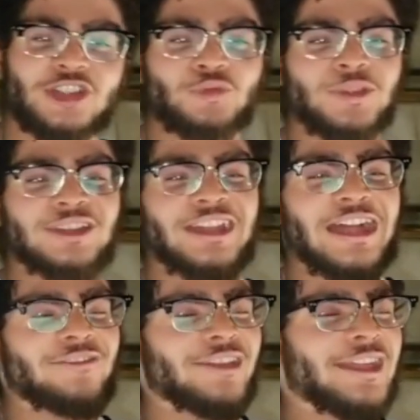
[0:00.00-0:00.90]
We didn't
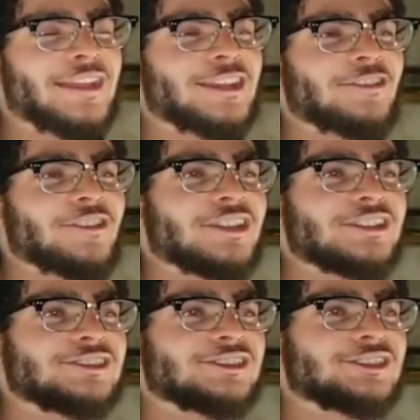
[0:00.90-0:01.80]
have any of
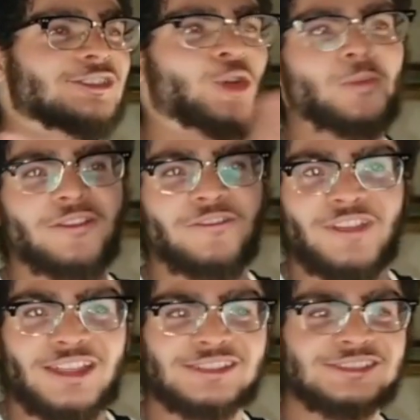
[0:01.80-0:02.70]
his stupid
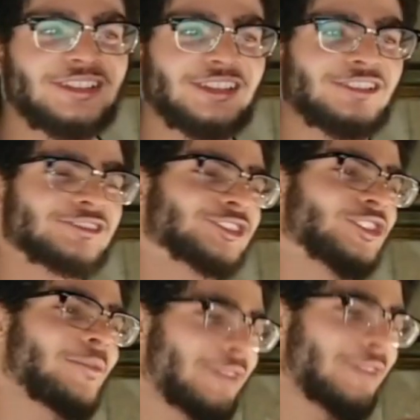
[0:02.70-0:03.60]
face in here, so
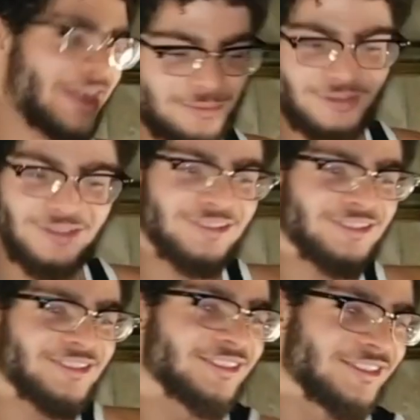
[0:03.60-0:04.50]
I'm happy.
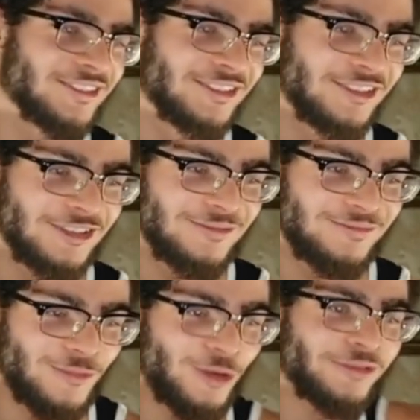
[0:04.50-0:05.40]

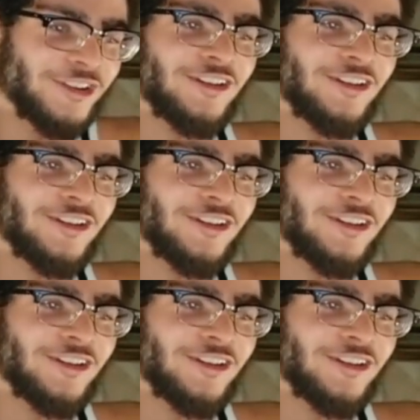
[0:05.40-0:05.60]
Moving on.